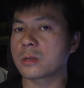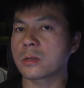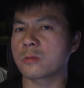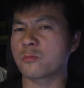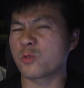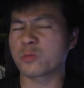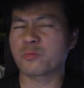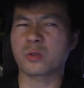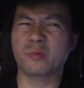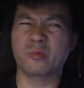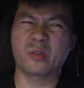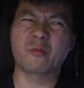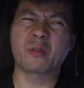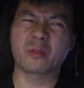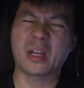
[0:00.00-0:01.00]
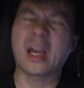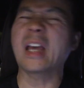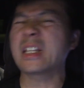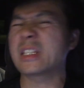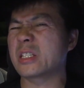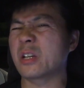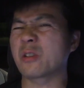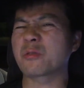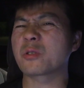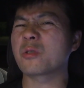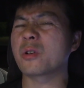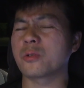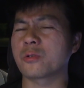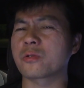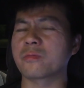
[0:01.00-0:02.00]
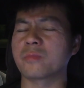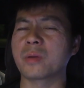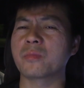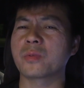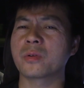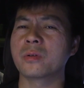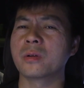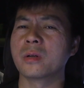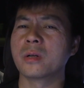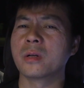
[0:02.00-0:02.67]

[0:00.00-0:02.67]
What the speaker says: It was probably around 8 years ago, I don't remember.